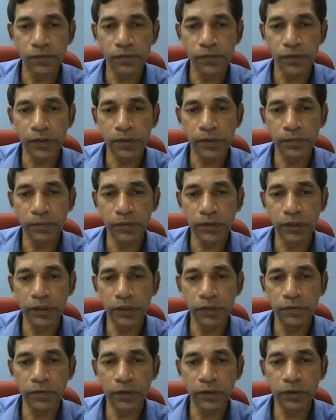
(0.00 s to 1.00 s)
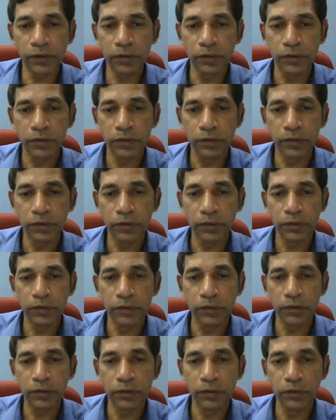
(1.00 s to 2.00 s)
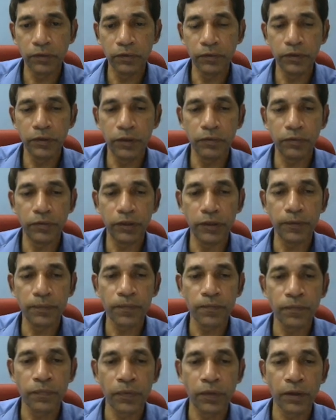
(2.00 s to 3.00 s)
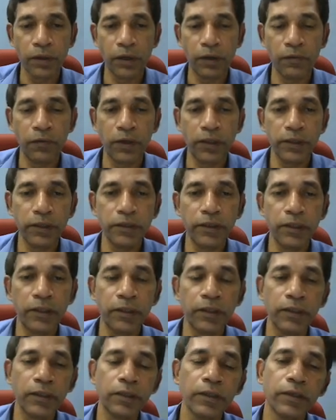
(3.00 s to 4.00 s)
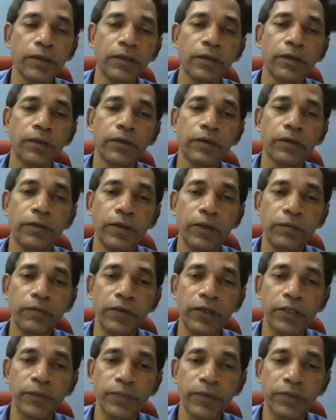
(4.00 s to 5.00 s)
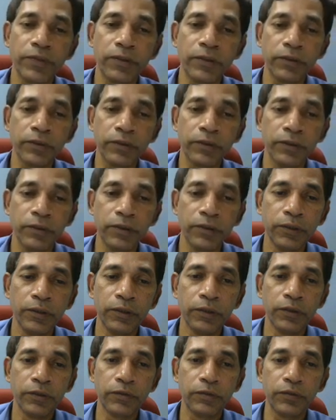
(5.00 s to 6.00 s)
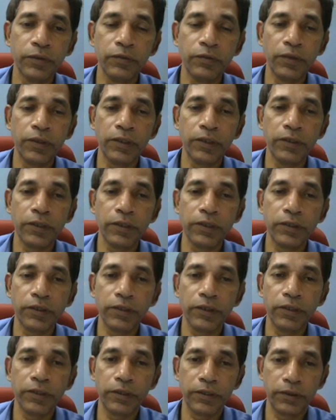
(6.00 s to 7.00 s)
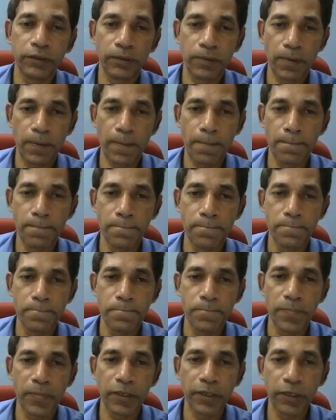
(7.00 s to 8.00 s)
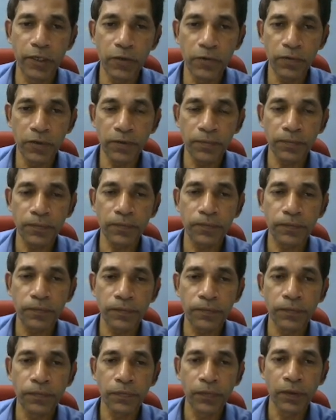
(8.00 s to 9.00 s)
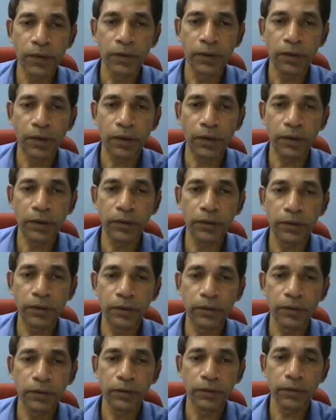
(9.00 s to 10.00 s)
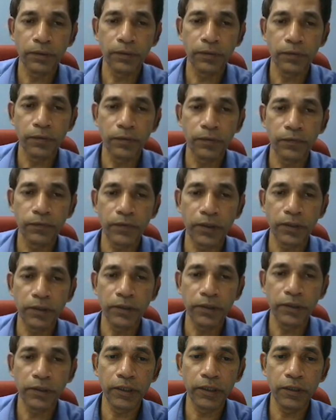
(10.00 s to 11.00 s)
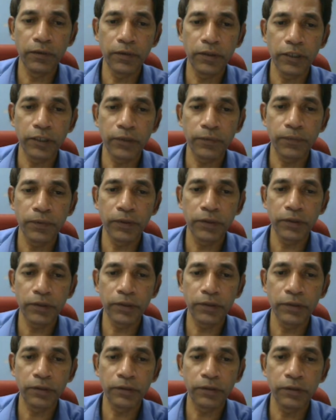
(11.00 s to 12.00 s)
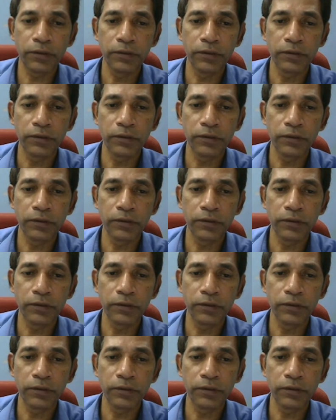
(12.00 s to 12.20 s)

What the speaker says: from Q1 to Q3. And what is the regular expression? So you are in the state Q1, and for the regular expression